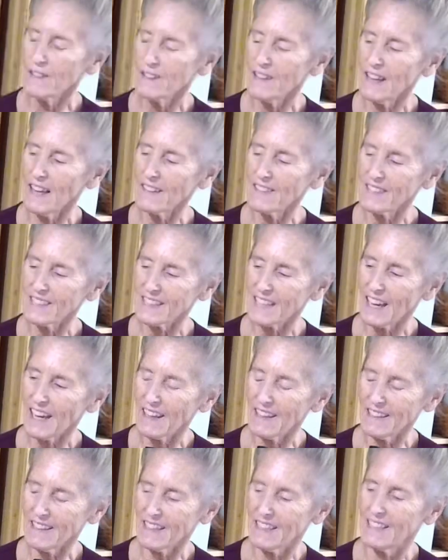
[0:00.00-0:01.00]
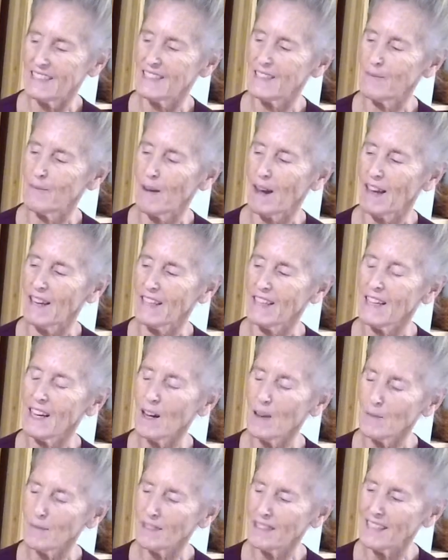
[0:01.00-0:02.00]
Lifestyle is my
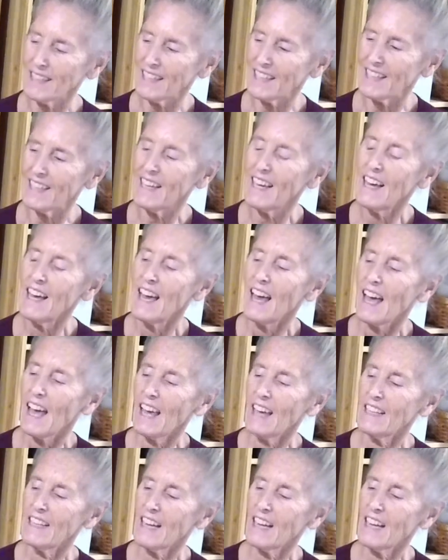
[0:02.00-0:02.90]
company, and